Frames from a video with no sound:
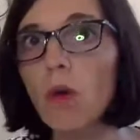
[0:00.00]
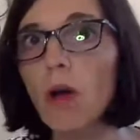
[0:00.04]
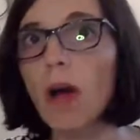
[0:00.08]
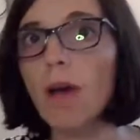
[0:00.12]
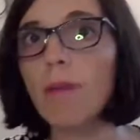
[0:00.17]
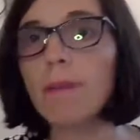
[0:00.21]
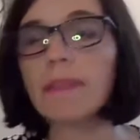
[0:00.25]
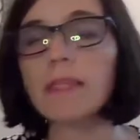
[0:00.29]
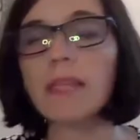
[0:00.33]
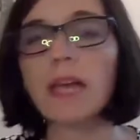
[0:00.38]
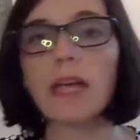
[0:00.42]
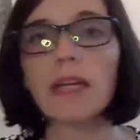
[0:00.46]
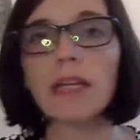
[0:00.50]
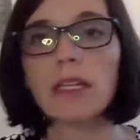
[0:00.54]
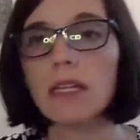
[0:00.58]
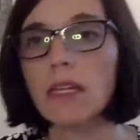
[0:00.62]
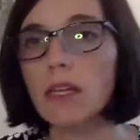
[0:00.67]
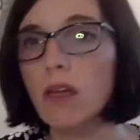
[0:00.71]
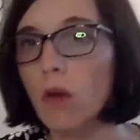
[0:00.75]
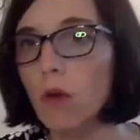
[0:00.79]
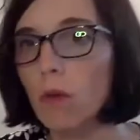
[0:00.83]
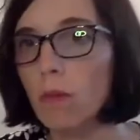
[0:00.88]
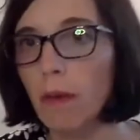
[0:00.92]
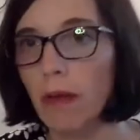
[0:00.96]
upside,
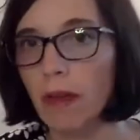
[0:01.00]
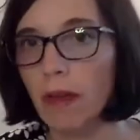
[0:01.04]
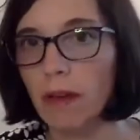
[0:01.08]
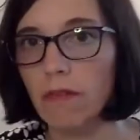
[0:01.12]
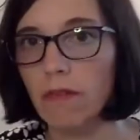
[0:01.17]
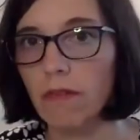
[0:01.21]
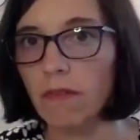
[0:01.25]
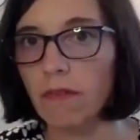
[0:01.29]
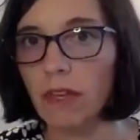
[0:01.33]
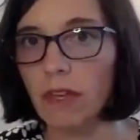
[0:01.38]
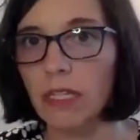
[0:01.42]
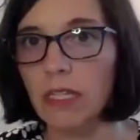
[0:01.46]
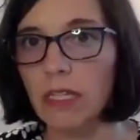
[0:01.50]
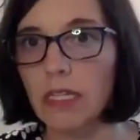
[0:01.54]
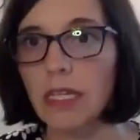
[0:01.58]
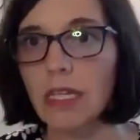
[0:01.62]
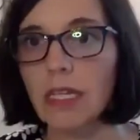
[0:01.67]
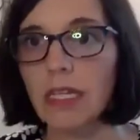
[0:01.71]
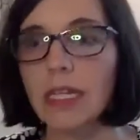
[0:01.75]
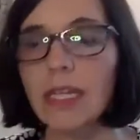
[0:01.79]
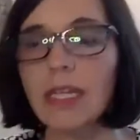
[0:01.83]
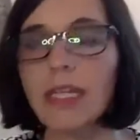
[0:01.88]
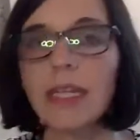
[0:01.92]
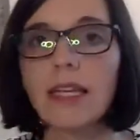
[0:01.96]
no benefit,
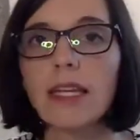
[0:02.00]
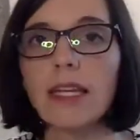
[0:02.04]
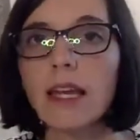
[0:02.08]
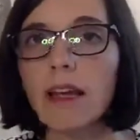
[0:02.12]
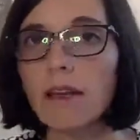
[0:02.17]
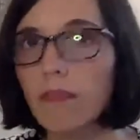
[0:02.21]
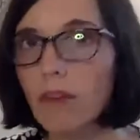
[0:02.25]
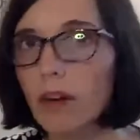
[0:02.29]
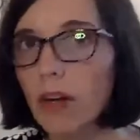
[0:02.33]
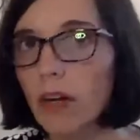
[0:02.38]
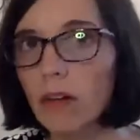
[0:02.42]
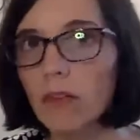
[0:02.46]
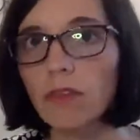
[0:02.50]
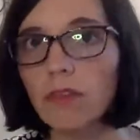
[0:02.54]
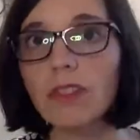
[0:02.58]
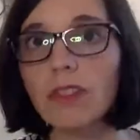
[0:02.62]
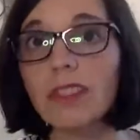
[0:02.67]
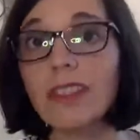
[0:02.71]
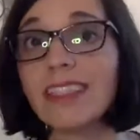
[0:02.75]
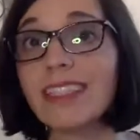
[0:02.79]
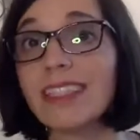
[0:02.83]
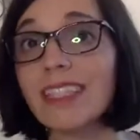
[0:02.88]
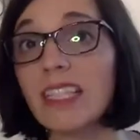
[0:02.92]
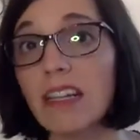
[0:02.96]
never helpful,
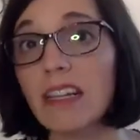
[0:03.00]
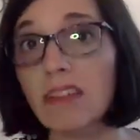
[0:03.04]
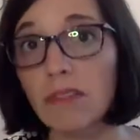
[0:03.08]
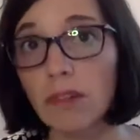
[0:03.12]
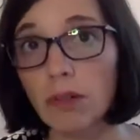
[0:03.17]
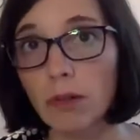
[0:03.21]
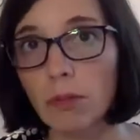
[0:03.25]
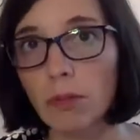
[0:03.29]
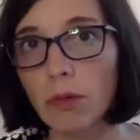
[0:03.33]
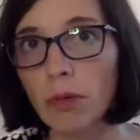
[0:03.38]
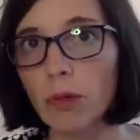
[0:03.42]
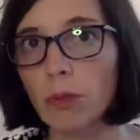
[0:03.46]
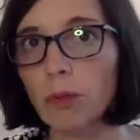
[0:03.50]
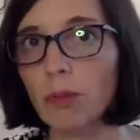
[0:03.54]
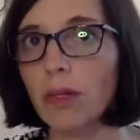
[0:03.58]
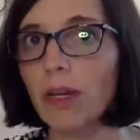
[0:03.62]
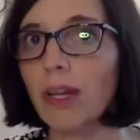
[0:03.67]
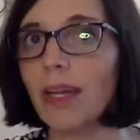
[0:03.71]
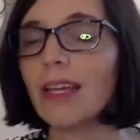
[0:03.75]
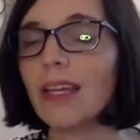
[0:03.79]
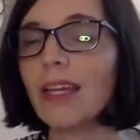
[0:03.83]
never appropriate.